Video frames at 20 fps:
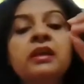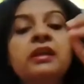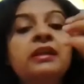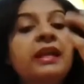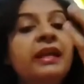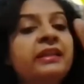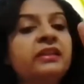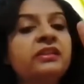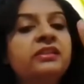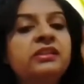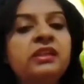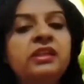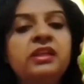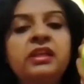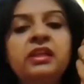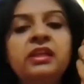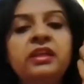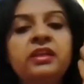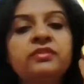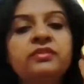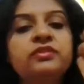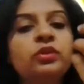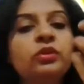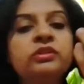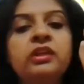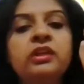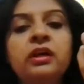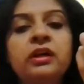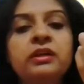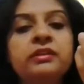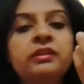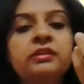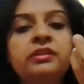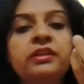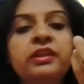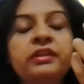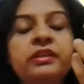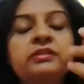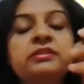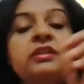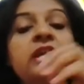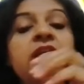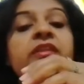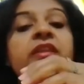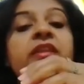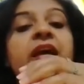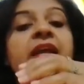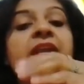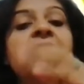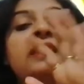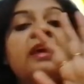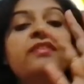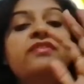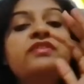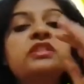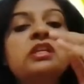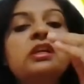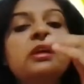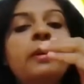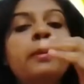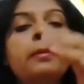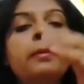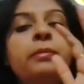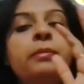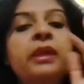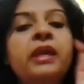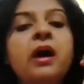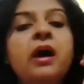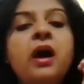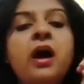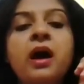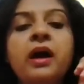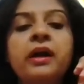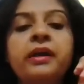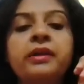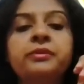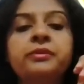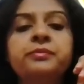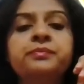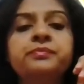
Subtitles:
like the tea leaves or the other things, they are left behind.